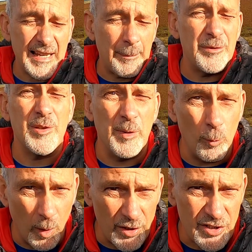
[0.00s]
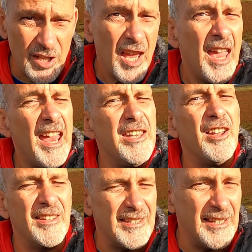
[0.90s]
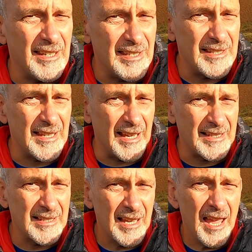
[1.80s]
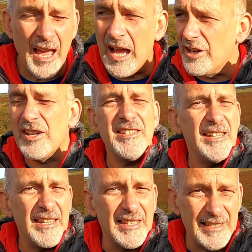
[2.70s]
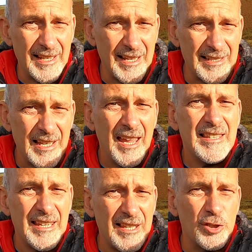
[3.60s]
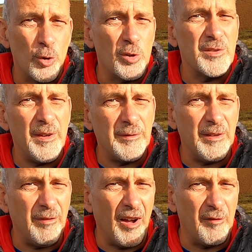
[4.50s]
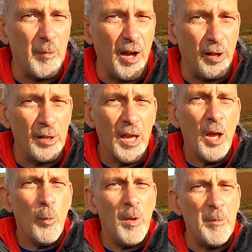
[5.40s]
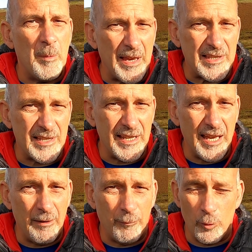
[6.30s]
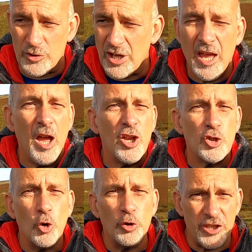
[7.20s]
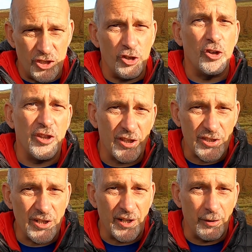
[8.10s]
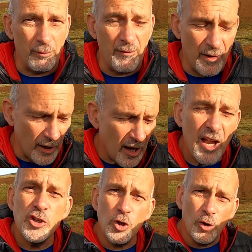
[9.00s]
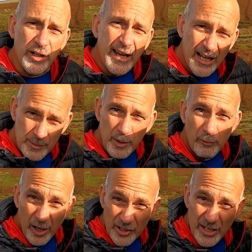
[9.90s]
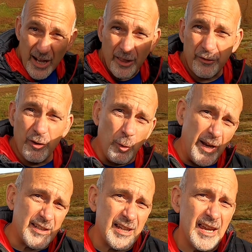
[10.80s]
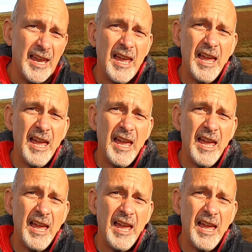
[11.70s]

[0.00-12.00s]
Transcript: It's happened to me once in 1986. In 1986, 10 tours, 55 mile, with my mates in the Air Force. Geordie stood on the other side of the river. Geordie catched my rucksack, threw it,